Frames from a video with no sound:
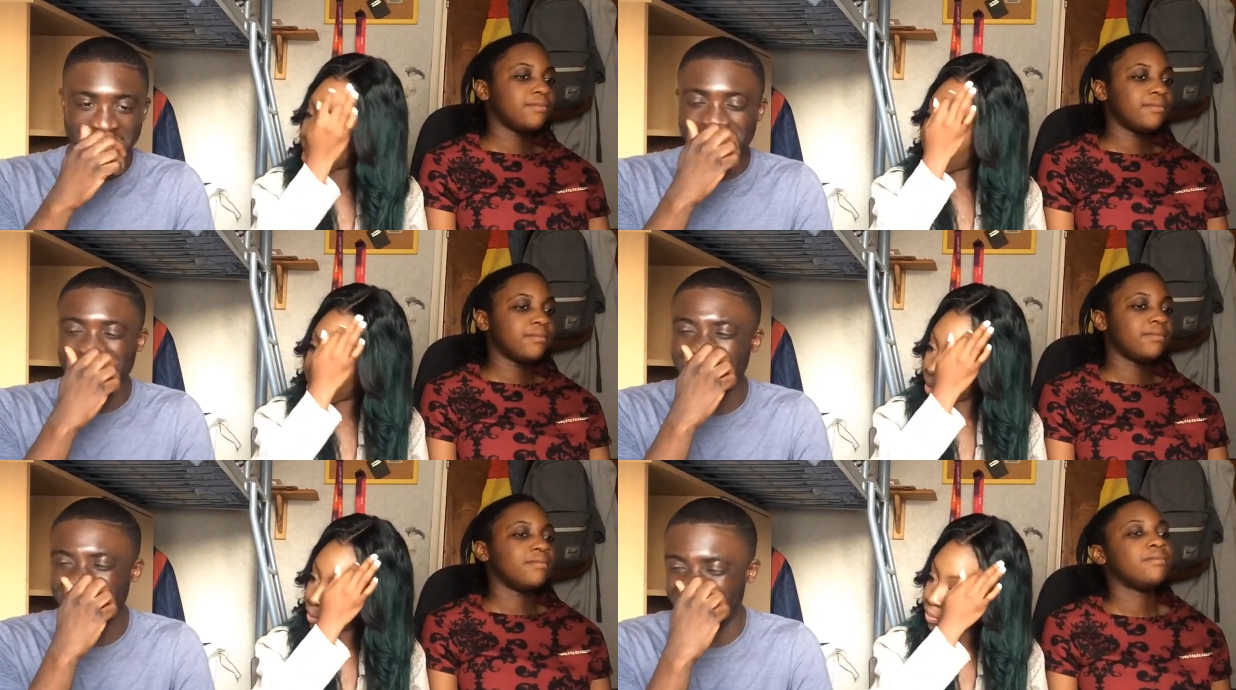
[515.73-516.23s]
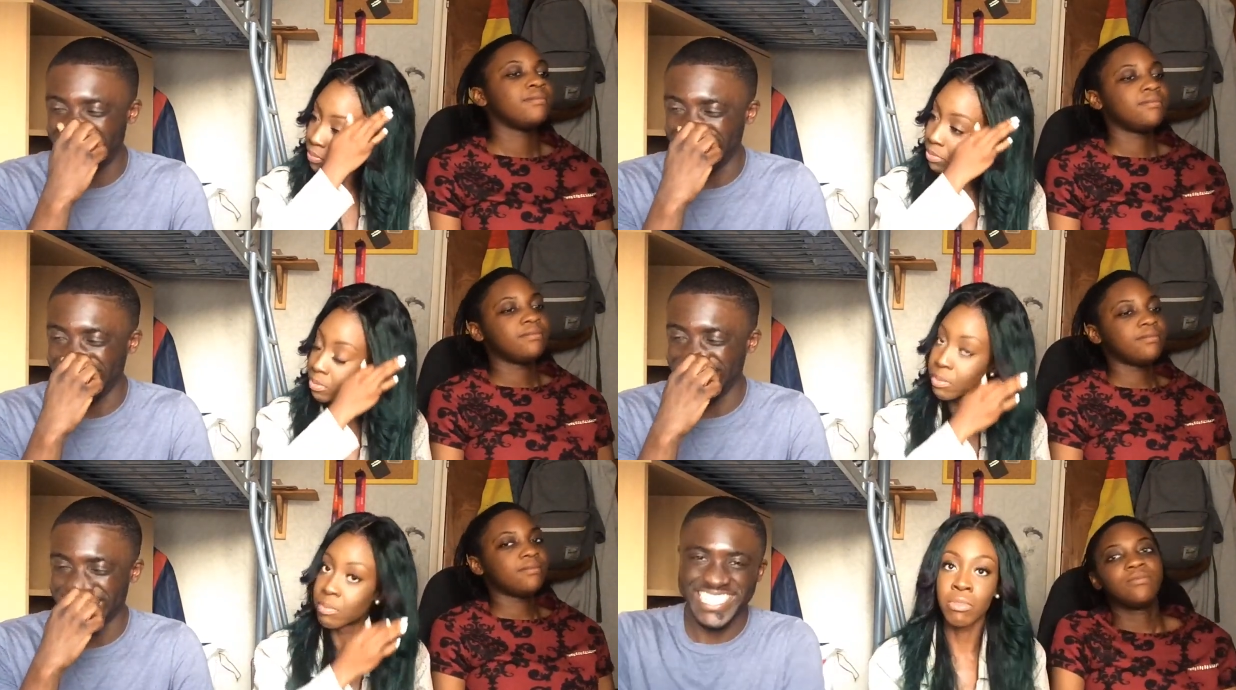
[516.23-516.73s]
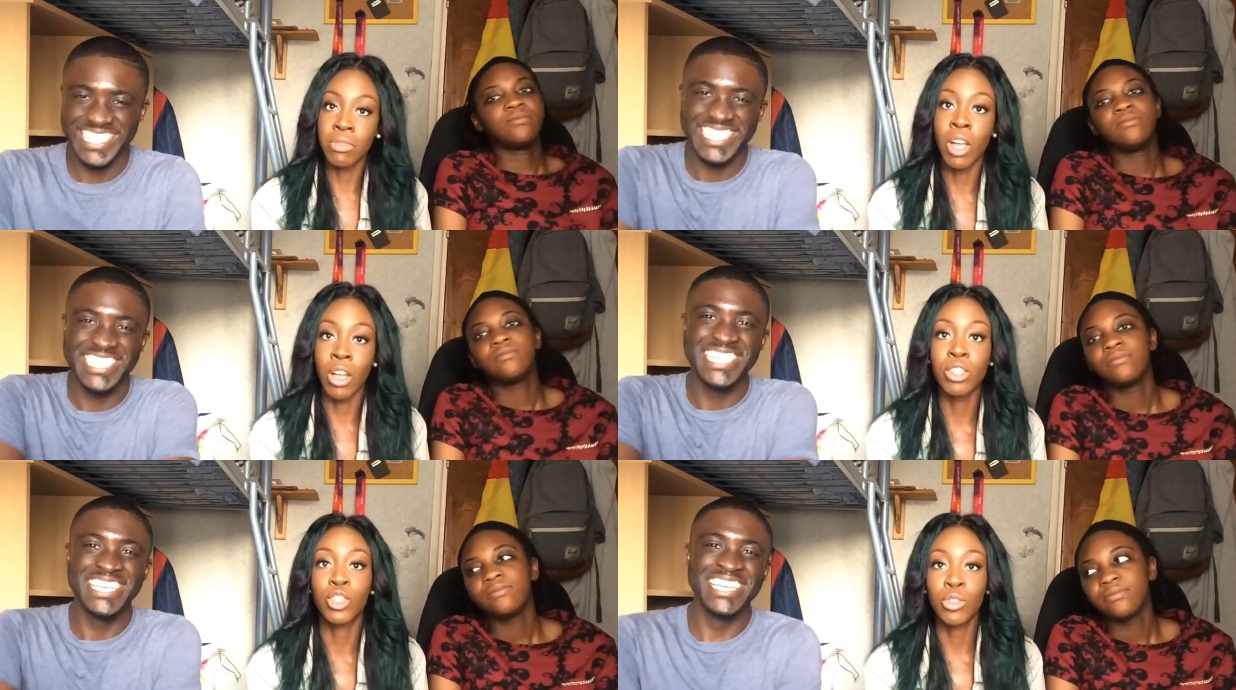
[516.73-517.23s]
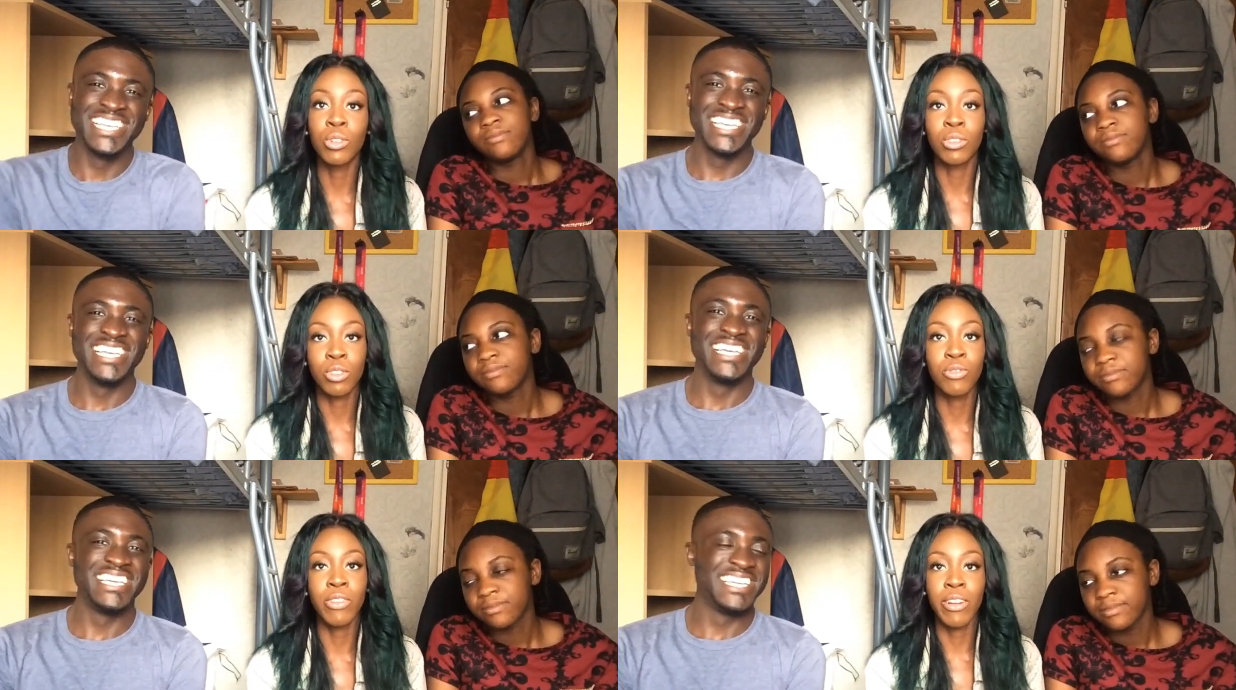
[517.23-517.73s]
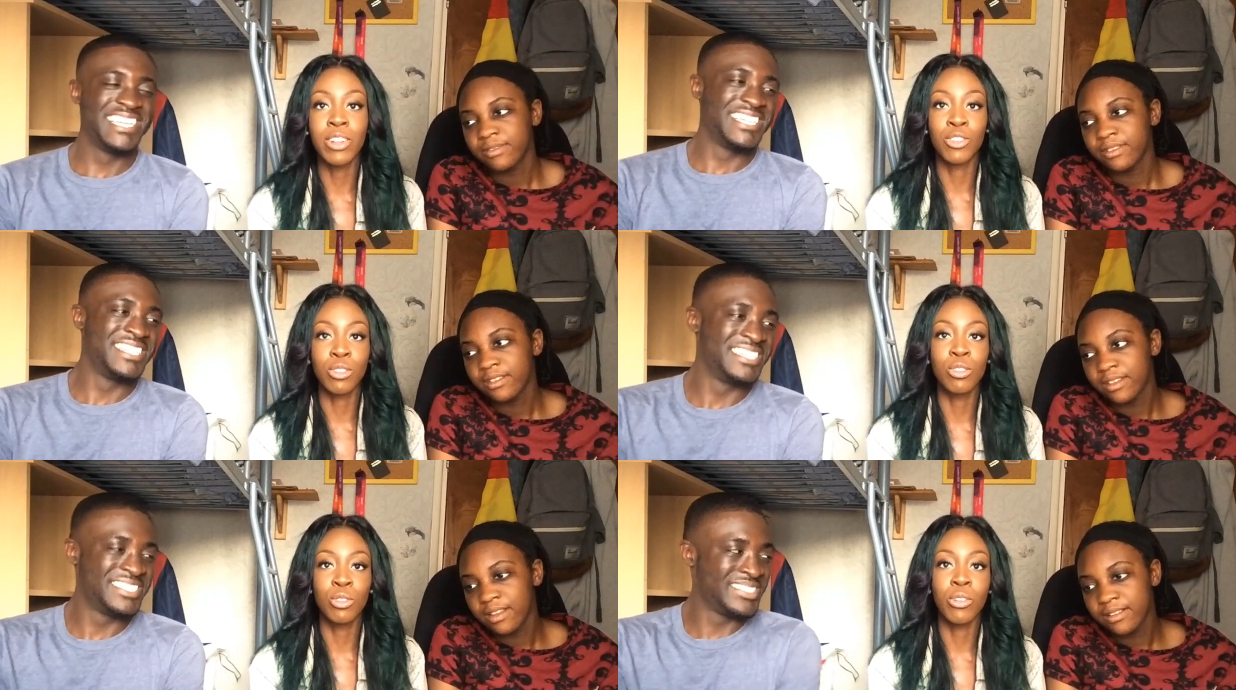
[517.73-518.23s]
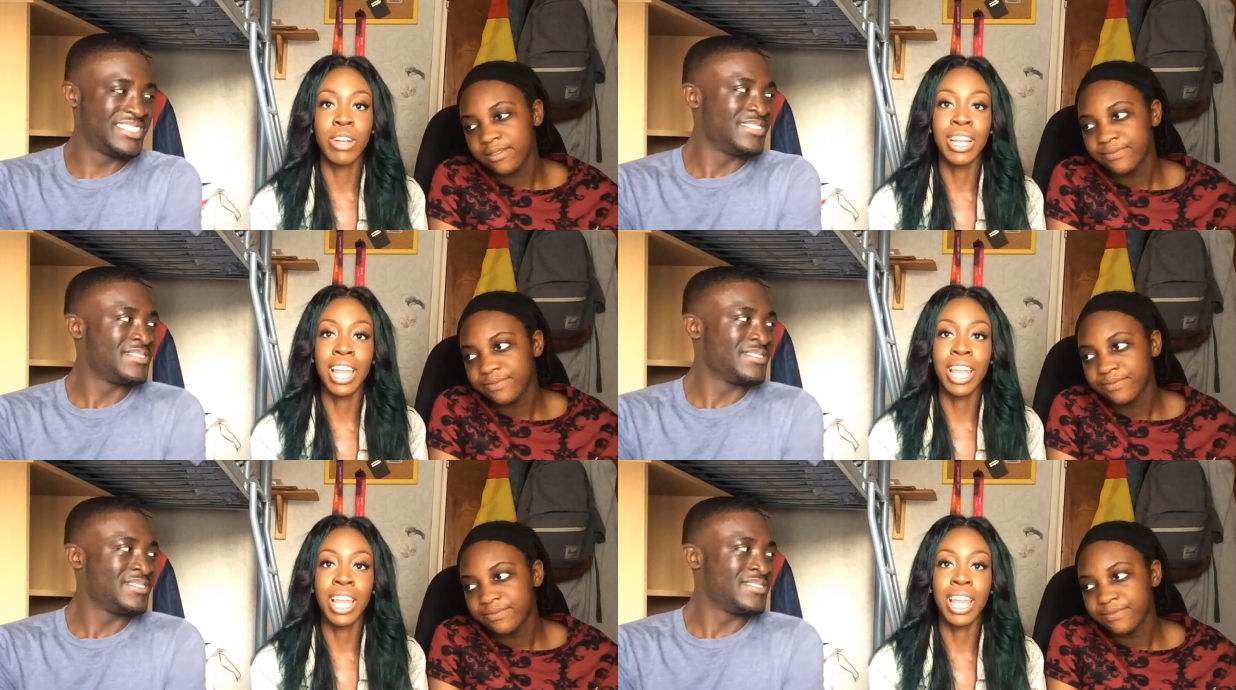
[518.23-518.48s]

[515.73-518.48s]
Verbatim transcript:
Speaker 1: um, no, true, very true story.